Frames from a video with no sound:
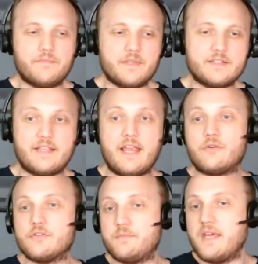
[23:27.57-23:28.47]

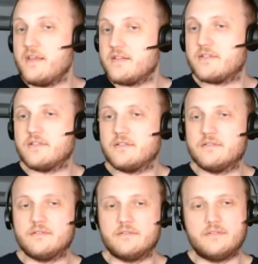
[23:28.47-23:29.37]
standards-based
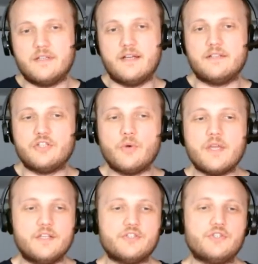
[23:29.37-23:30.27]

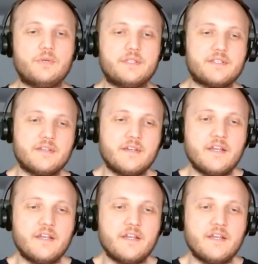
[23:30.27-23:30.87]
token issuance,